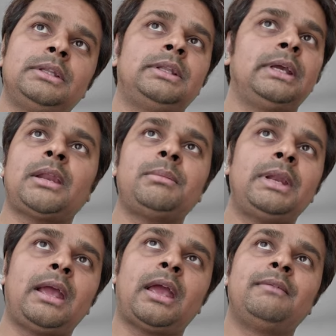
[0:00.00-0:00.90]
they can be
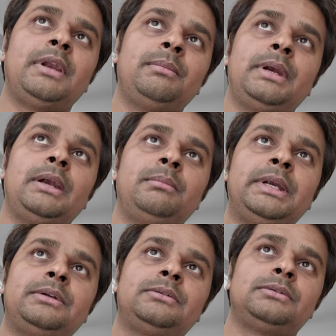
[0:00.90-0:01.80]
like heavily built,
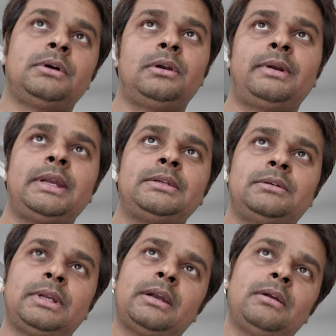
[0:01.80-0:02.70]
mid to tall
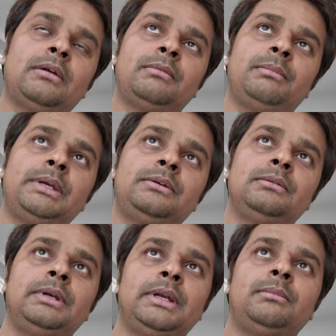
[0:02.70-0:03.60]
range, like a lot of mid
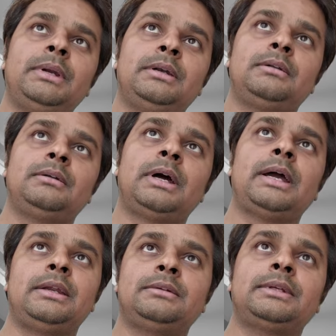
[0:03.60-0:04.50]
to a little bit
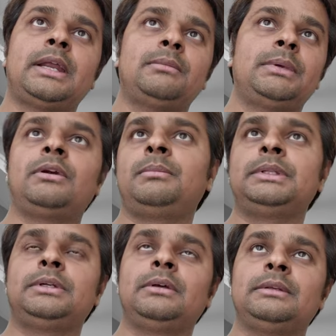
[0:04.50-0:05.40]
higher side, may not be
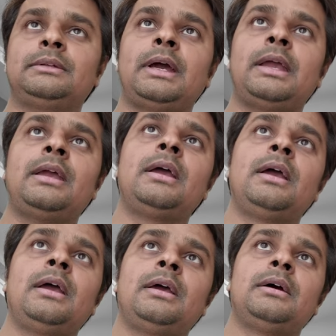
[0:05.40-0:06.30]
the tallest guy
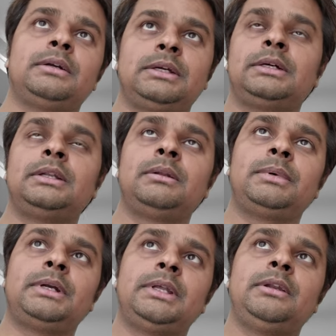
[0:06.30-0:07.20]
or a girl,
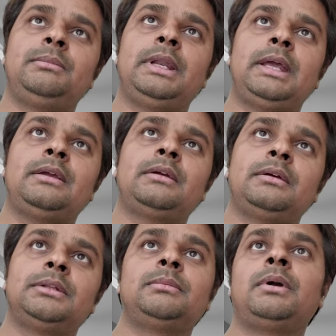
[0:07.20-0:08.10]
but they'll be like
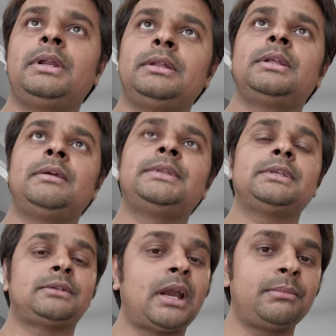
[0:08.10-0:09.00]
the body. If they
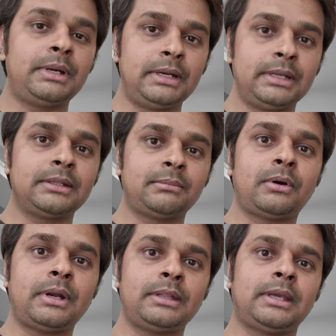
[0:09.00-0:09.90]
start building the
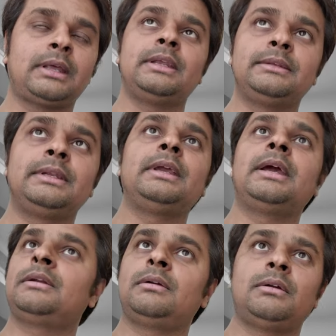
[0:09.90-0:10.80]
body, they can easily
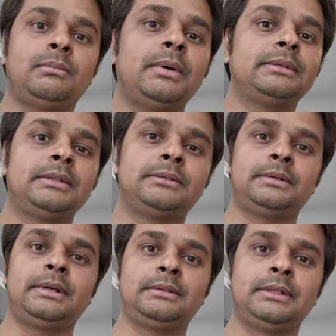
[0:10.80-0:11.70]
get a lot of muscles,
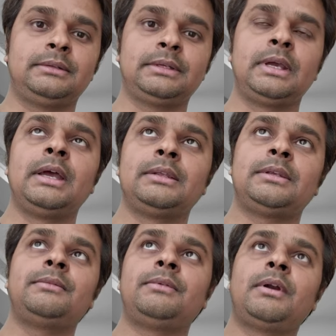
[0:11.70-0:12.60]
for instance.
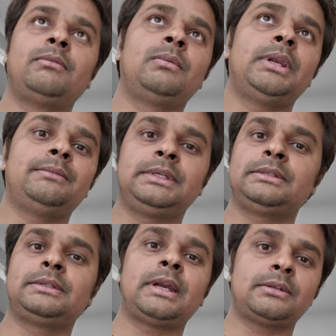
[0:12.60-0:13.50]
Same for a woman, if she
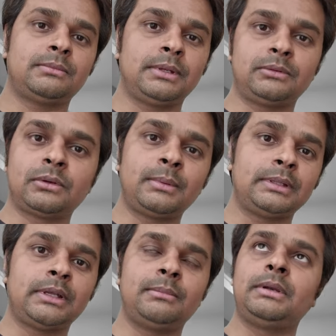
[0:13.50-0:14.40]
starts
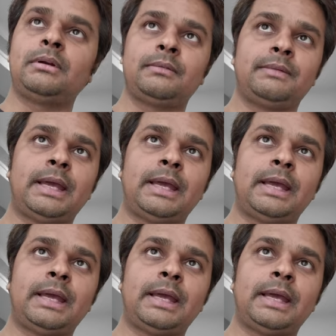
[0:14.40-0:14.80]
swimming, there'll be a lot of